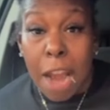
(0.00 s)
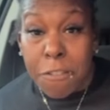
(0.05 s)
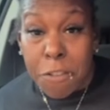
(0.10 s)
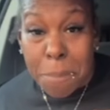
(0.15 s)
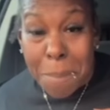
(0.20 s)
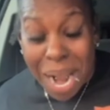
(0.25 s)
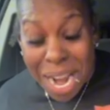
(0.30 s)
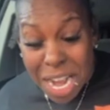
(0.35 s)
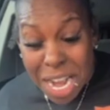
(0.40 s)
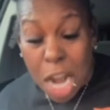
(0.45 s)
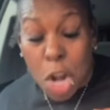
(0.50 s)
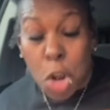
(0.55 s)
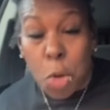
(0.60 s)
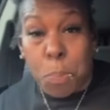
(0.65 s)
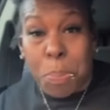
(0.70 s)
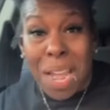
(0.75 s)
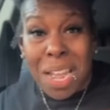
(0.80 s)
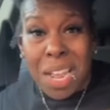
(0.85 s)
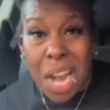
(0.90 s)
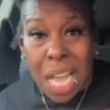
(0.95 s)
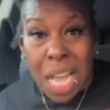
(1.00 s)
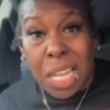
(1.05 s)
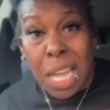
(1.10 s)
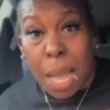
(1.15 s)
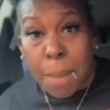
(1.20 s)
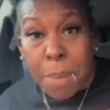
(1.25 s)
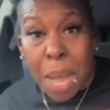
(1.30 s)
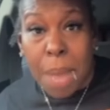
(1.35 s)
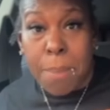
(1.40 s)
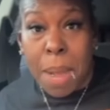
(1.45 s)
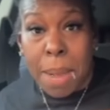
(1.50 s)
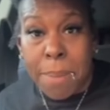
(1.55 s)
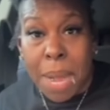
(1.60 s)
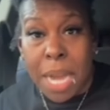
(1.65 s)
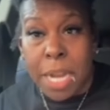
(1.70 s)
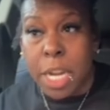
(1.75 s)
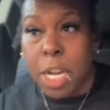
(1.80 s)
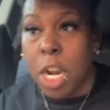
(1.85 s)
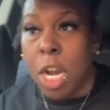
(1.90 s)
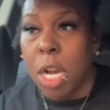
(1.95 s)
Everybody I look at you like you're a mama
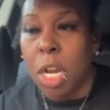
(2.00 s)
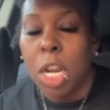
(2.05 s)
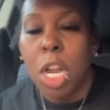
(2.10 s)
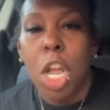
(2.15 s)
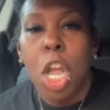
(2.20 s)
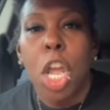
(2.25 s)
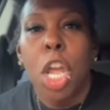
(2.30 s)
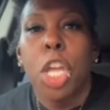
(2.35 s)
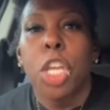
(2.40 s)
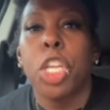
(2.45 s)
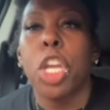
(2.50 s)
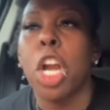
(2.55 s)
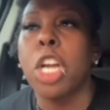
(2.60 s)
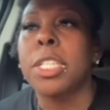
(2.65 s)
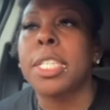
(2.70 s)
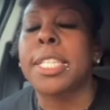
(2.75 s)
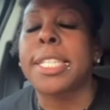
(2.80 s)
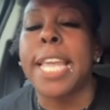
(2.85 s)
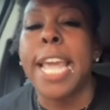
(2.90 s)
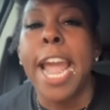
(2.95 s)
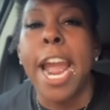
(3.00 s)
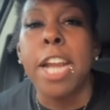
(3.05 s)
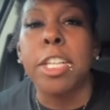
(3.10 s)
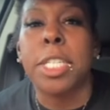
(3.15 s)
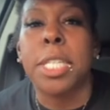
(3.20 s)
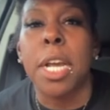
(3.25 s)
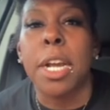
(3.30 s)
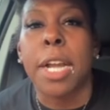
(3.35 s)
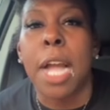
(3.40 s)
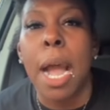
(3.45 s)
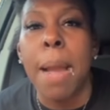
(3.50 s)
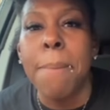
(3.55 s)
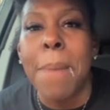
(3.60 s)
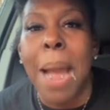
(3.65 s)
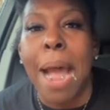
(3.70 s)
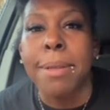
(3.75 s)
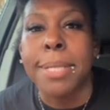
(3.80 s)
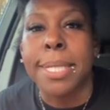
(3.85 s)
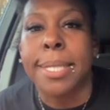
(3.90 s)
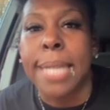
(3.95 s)
man, you know. You're scared to come
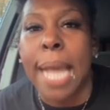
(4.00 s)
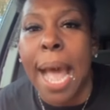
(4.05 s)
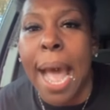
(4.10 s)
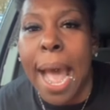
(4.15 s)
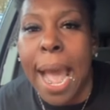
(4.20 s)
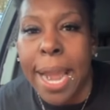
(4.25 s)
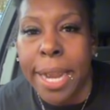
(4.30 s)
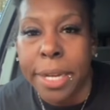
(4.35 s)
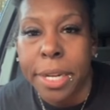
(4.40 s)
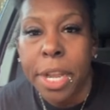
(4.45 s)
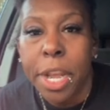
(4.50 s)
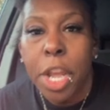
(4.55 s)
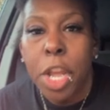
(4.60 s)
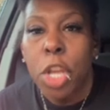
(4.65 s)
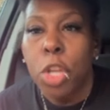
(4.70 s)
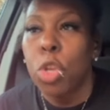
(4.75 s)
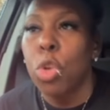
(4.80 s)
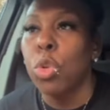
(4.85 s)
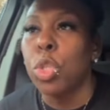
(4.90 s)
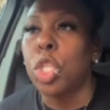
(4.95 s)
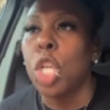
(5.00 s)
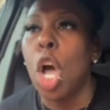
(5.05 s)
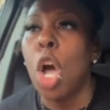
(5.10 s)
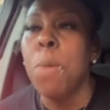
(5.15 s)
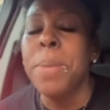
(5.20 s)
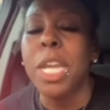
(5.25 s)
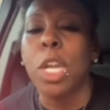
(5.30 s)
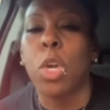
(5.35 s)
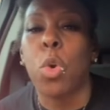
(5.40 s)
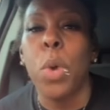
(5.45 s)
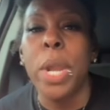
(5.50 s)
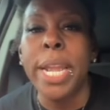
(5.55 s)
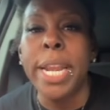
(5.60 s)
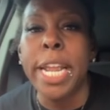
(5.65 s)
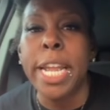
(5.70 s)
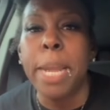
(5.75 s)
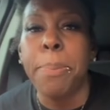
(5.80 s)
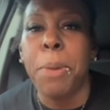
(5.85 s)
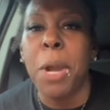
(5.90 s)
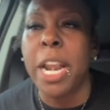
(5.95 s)
outside. You told me
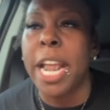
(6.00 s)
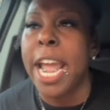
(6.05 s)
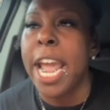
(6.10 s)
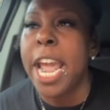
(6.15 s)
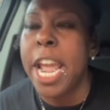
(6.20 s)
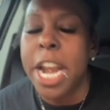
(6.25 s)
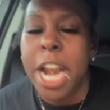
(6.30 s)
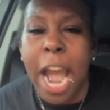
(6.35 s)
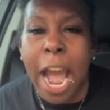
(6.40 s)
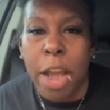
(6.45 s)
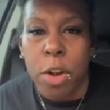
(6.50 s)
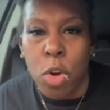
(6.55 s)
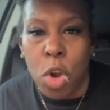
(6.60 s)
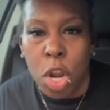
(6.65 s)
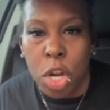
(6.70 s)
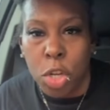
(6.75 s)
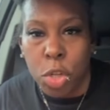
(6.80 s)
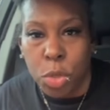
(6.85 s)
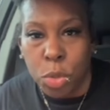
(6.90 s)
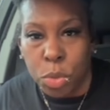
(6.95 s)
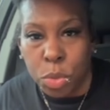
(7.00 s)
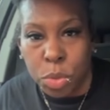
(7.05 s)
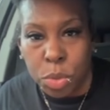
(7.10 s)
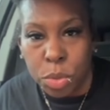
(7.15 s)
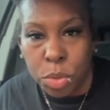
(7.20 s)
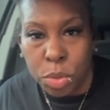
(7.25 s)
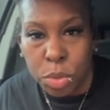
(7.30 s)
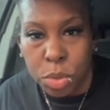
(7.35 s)
Queenie put a hit out on you.